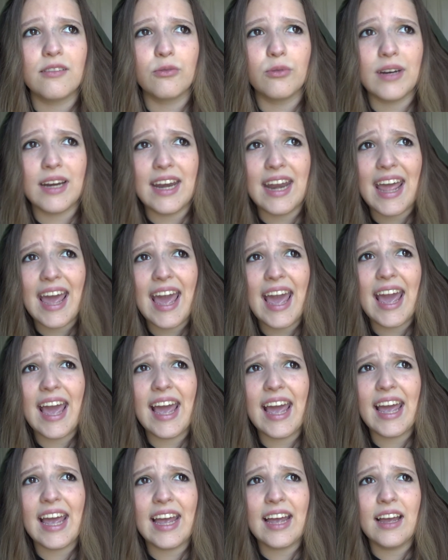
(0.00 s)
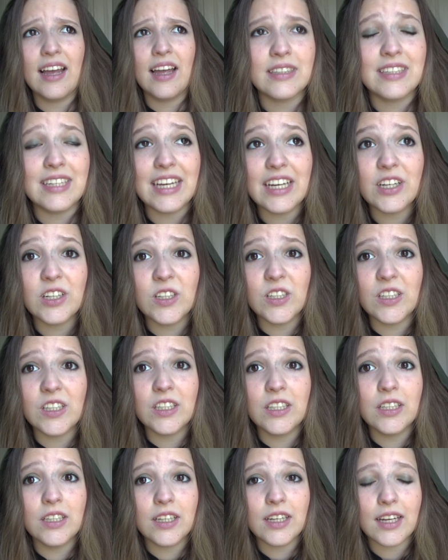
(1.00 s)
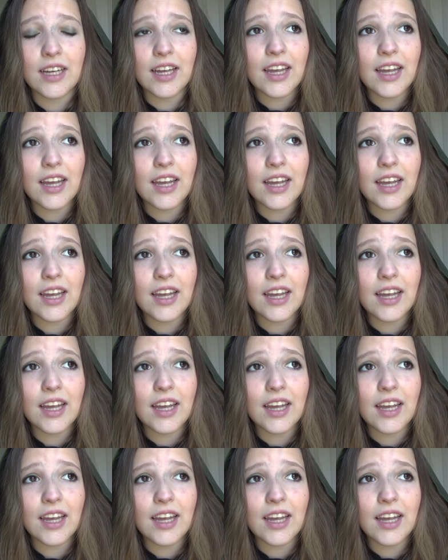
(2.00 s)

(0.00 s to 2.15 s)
Renee, Diggle,